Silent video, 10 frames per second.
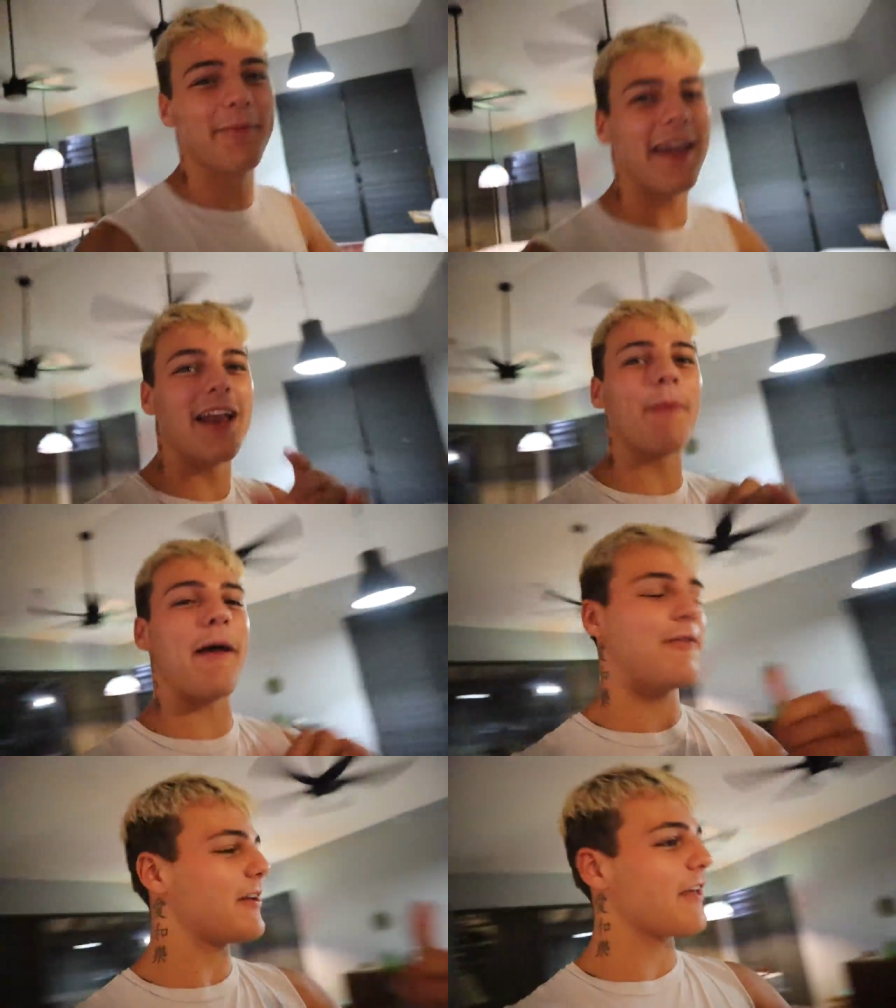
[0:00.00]
I'm getting up,
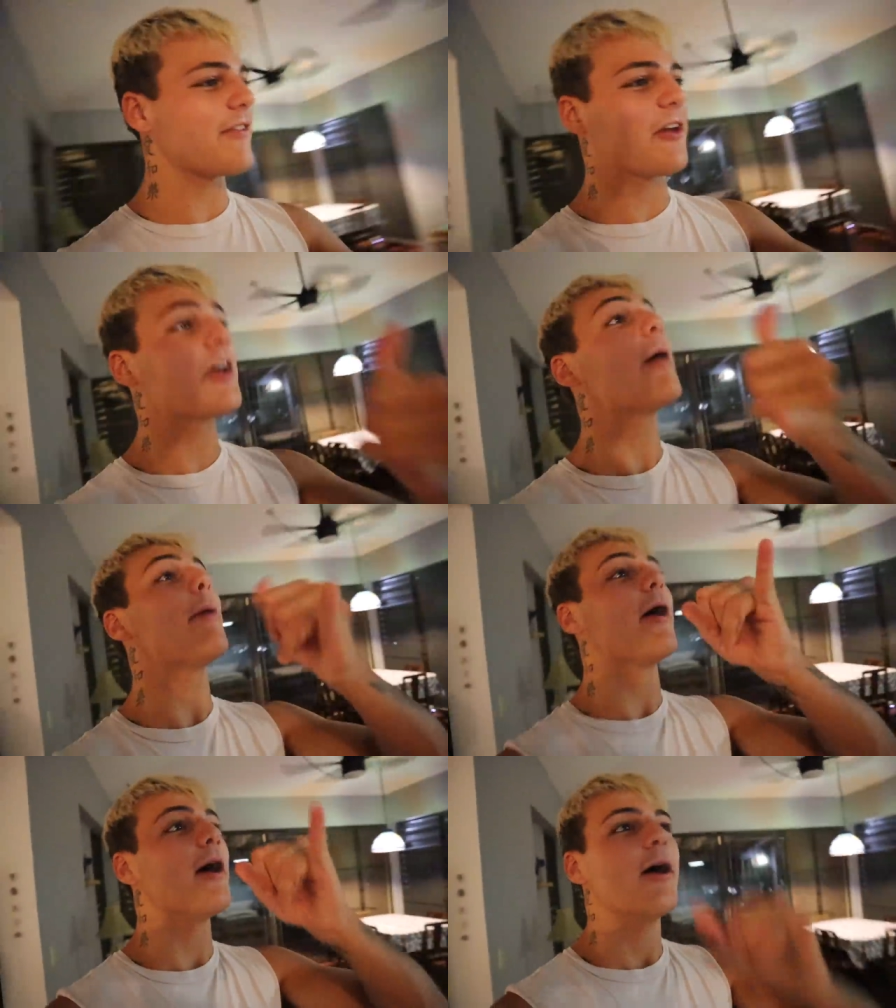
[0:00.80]
having a nice like cup
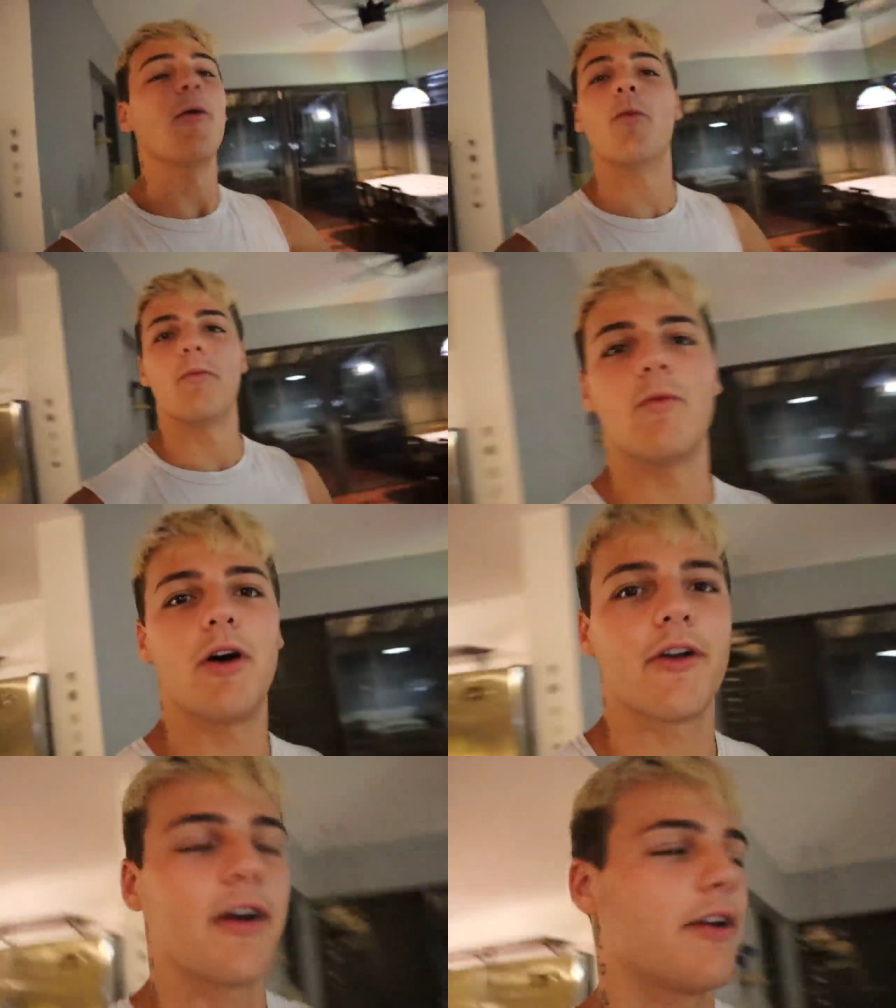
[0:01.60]
of water.